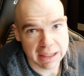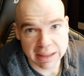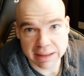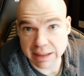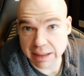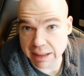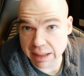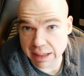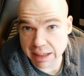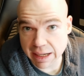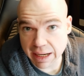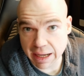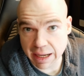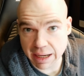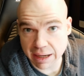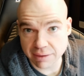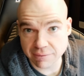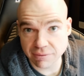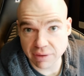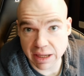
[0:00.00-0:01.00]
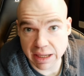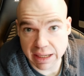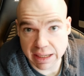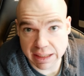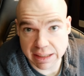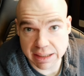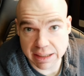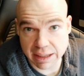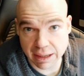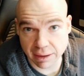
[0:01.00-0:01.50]
they didn't have
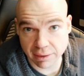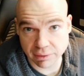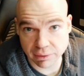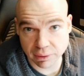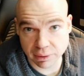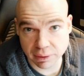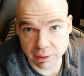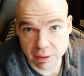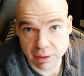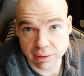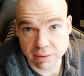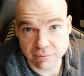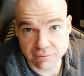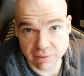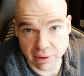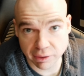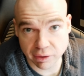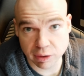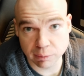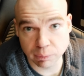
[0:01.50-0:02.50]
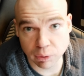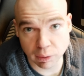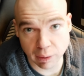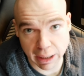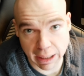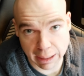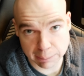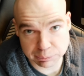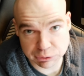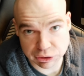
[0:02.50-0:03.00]
any other valuable
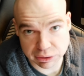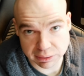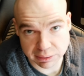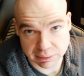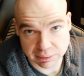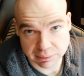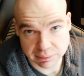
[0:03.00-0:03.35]
option.